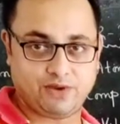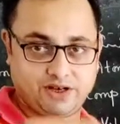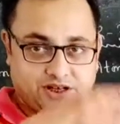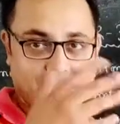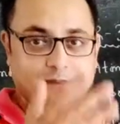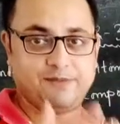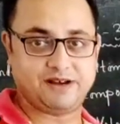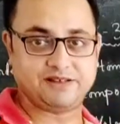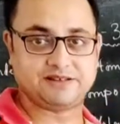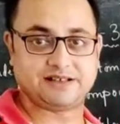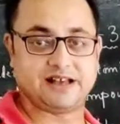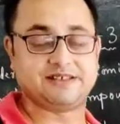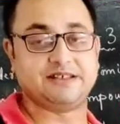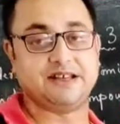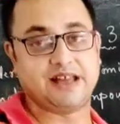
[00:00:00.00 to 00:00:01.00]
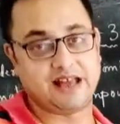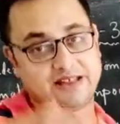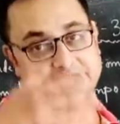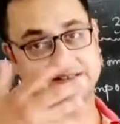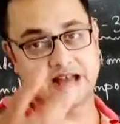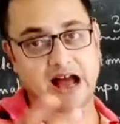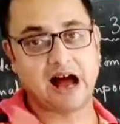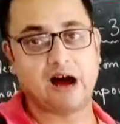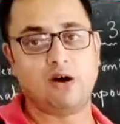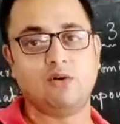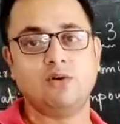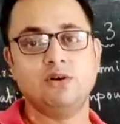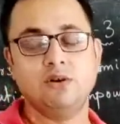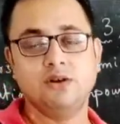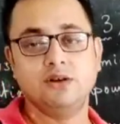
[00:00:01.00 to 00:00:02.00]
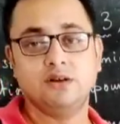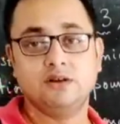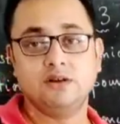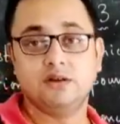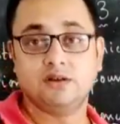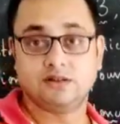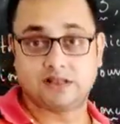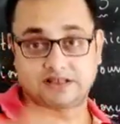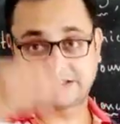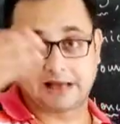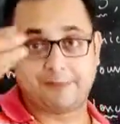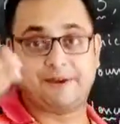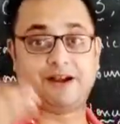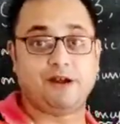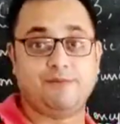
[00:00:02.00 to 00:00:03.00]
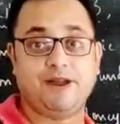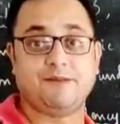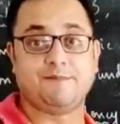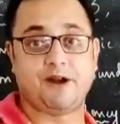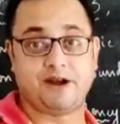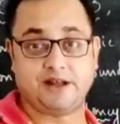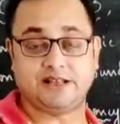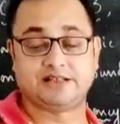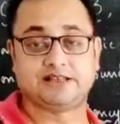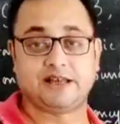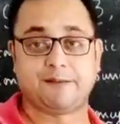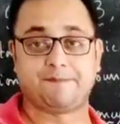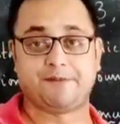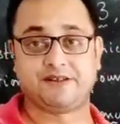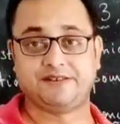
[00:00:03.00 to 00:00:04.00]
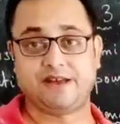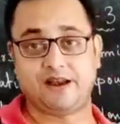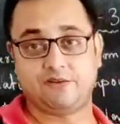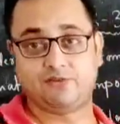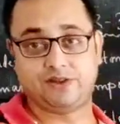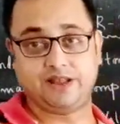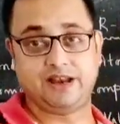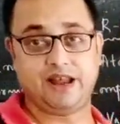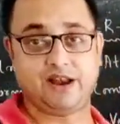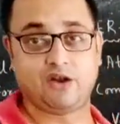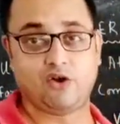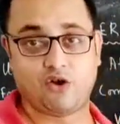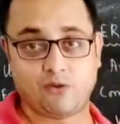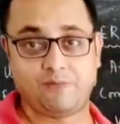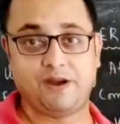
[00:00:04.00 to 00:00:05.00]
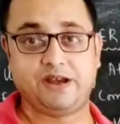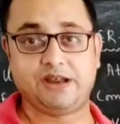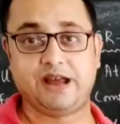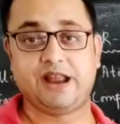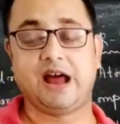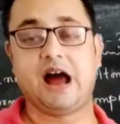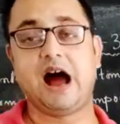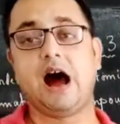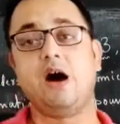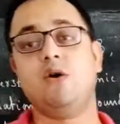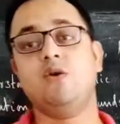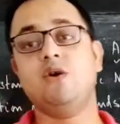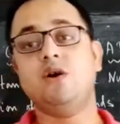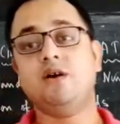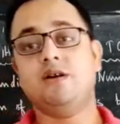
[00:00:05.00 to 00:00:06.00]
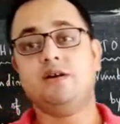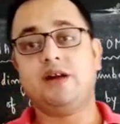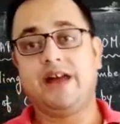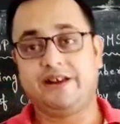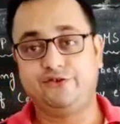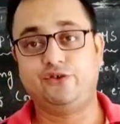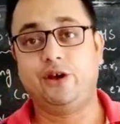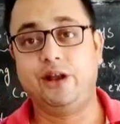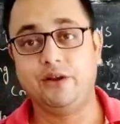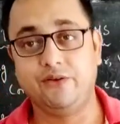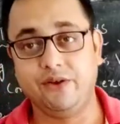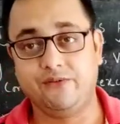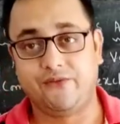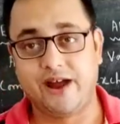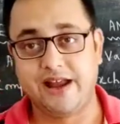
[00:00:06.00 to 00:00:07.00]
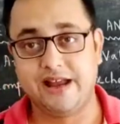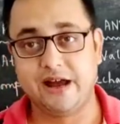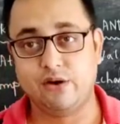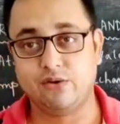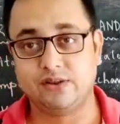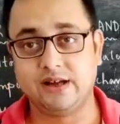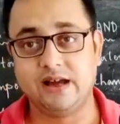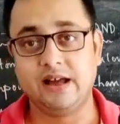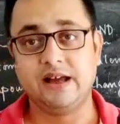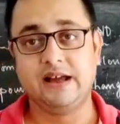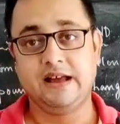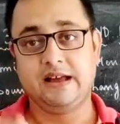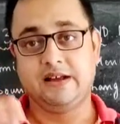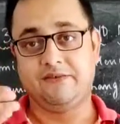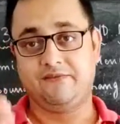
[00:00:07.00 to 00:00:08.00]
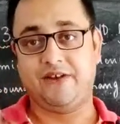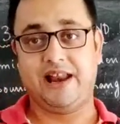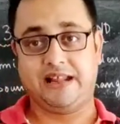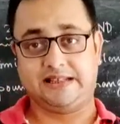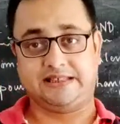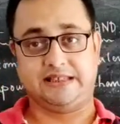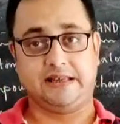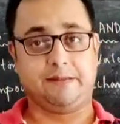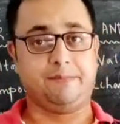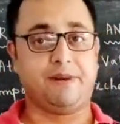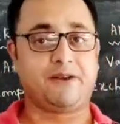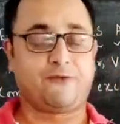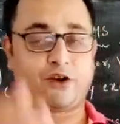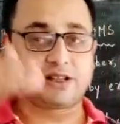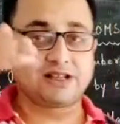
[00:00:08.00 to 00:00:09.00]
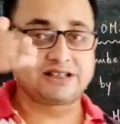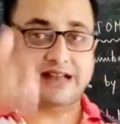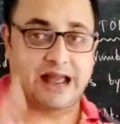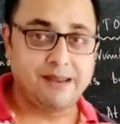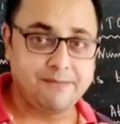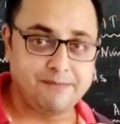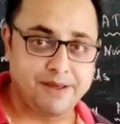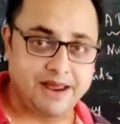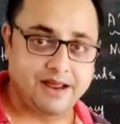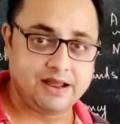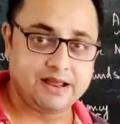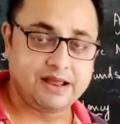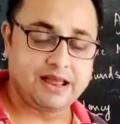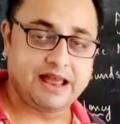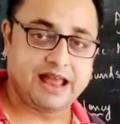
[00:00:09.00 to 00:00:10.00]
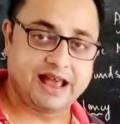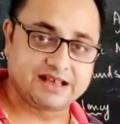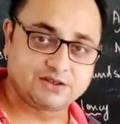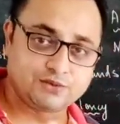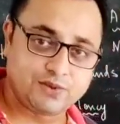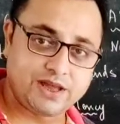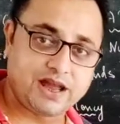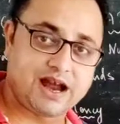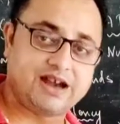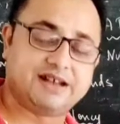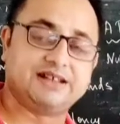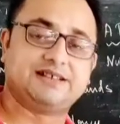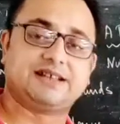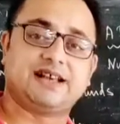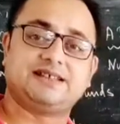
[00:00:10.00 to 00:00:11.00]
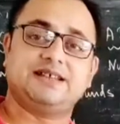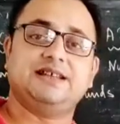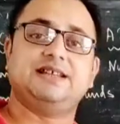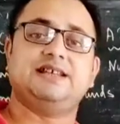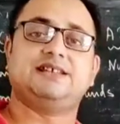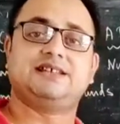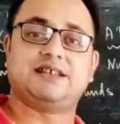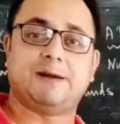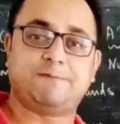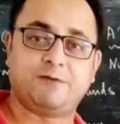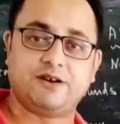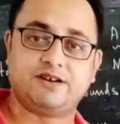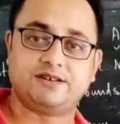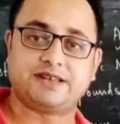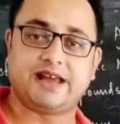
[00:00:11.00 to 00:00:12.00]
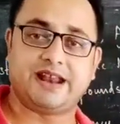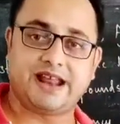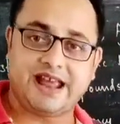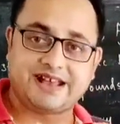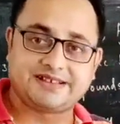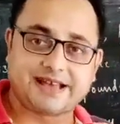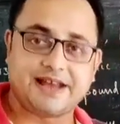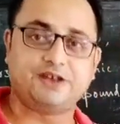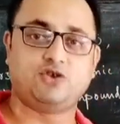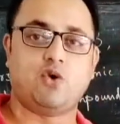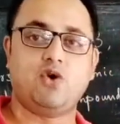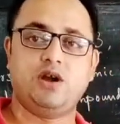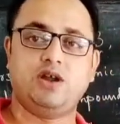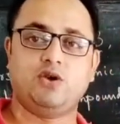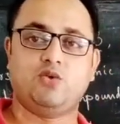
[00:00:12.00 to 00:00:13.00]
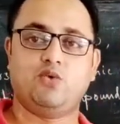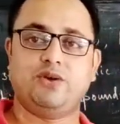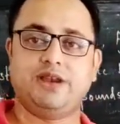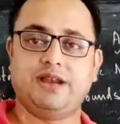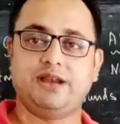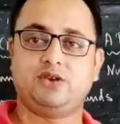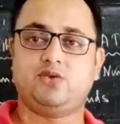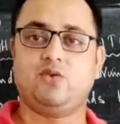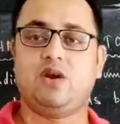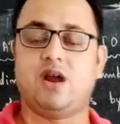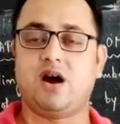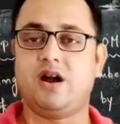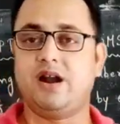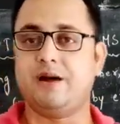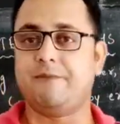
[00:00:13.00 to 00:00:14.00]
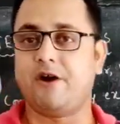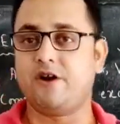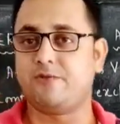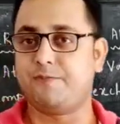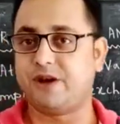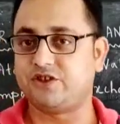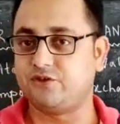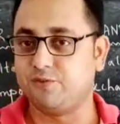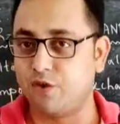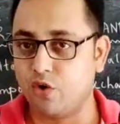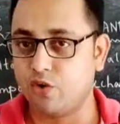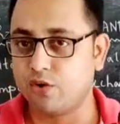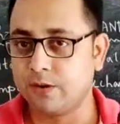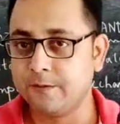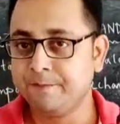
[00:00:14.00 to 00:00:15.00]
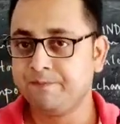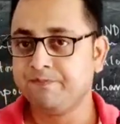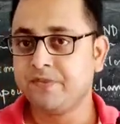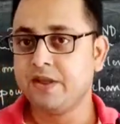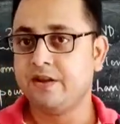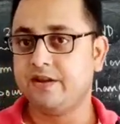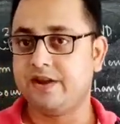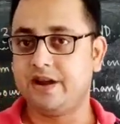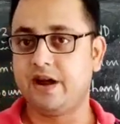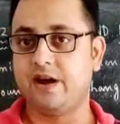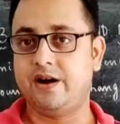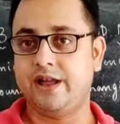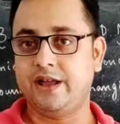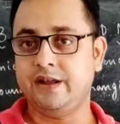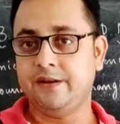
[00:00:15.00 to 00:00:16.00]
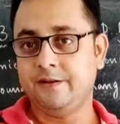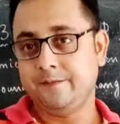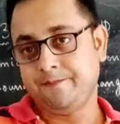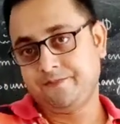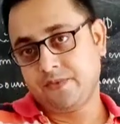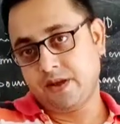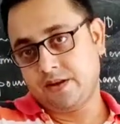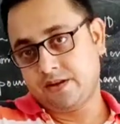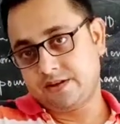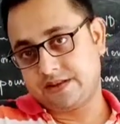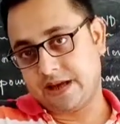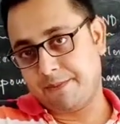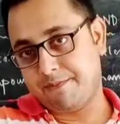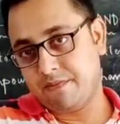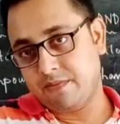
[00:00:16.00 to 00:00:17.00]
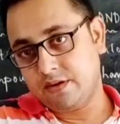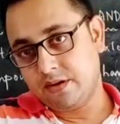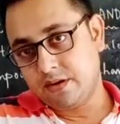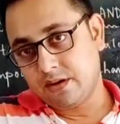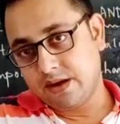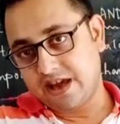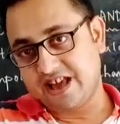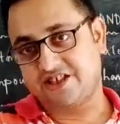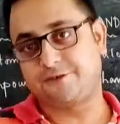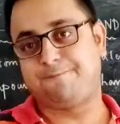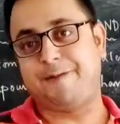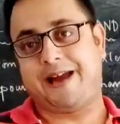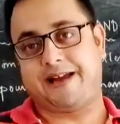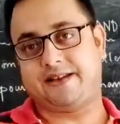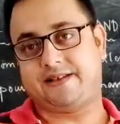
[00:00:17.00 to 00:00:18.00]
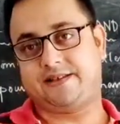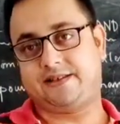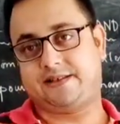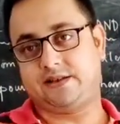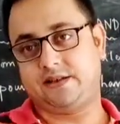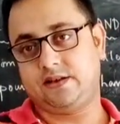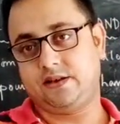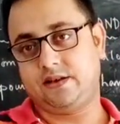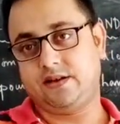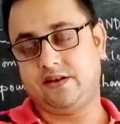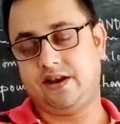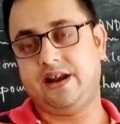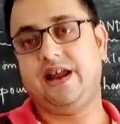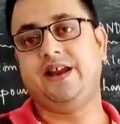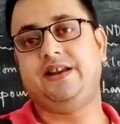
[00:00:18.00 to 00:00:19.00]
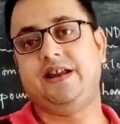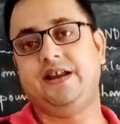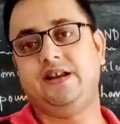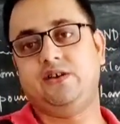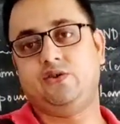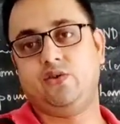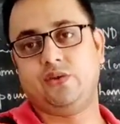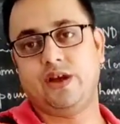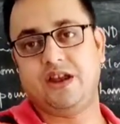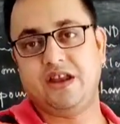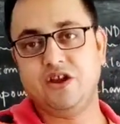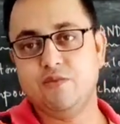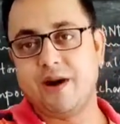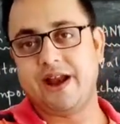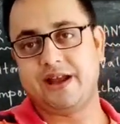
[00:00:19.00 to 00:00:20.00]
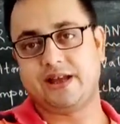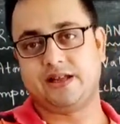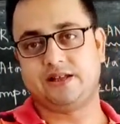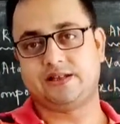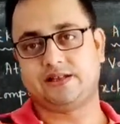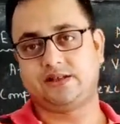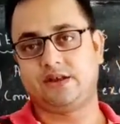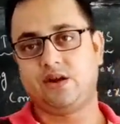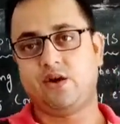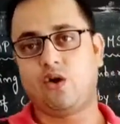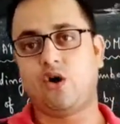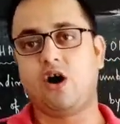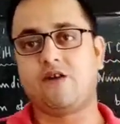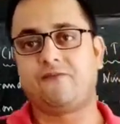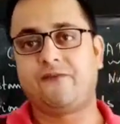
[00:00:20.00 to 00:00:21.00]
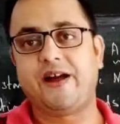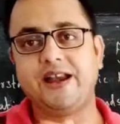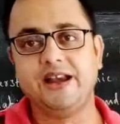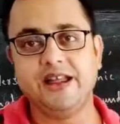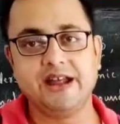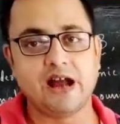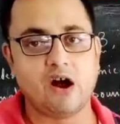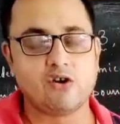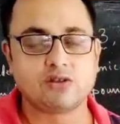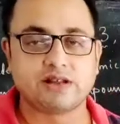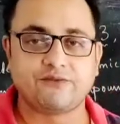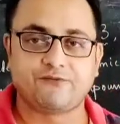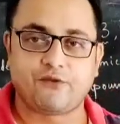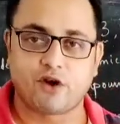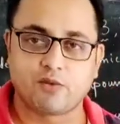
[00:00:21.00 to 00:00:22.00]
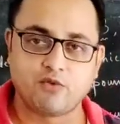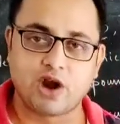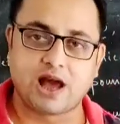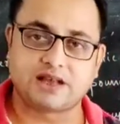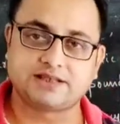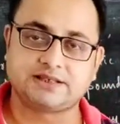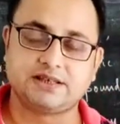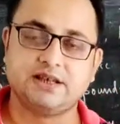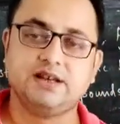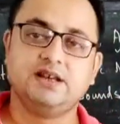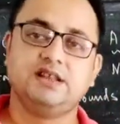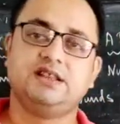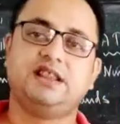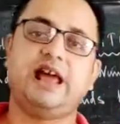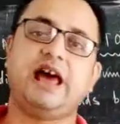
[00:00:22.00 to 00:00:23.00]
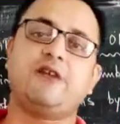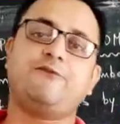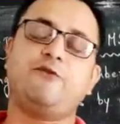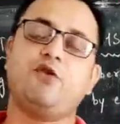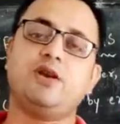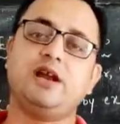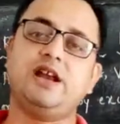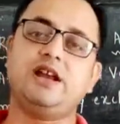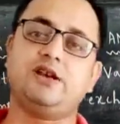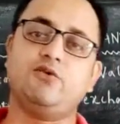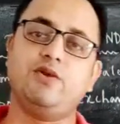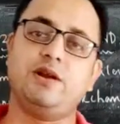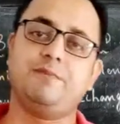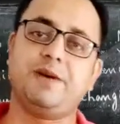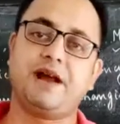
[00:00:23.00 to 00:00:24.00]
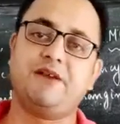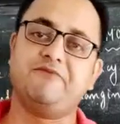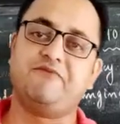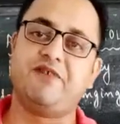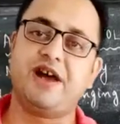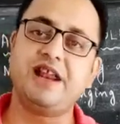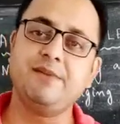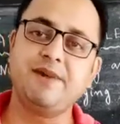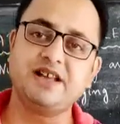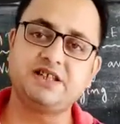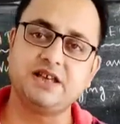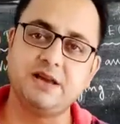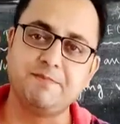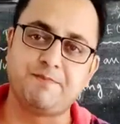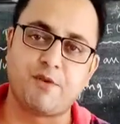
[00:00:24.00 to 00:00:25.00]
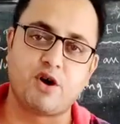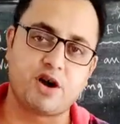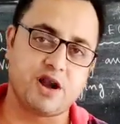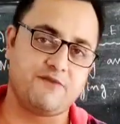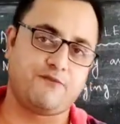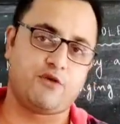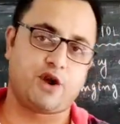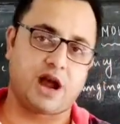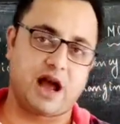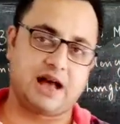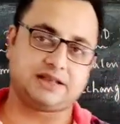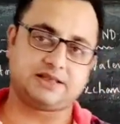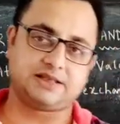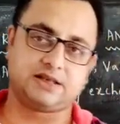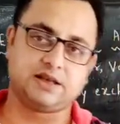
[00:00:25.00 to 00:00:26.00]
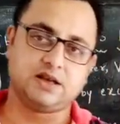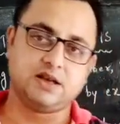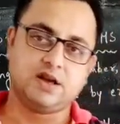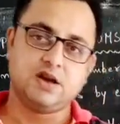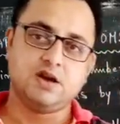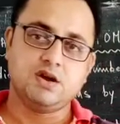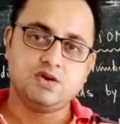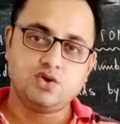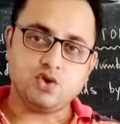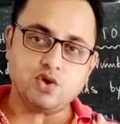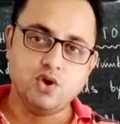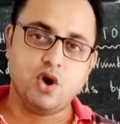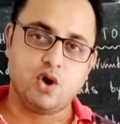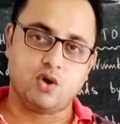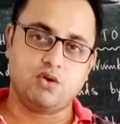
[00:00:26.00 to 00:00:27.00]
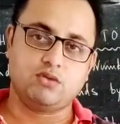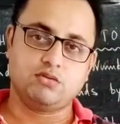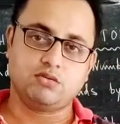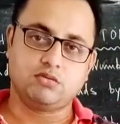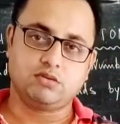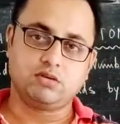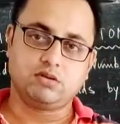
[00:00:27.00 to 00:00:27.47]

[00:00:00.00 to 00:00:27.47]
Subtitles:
we shall be discussing is how the subatomic particles are present within an orbit and how actually we find out the valency. But for the time being, as we are discussing these chapters and as I told you, we need to learn about much more regarding some aspects relating to the numericals or finding out the formulas. Therefore, it will become very much important for us to know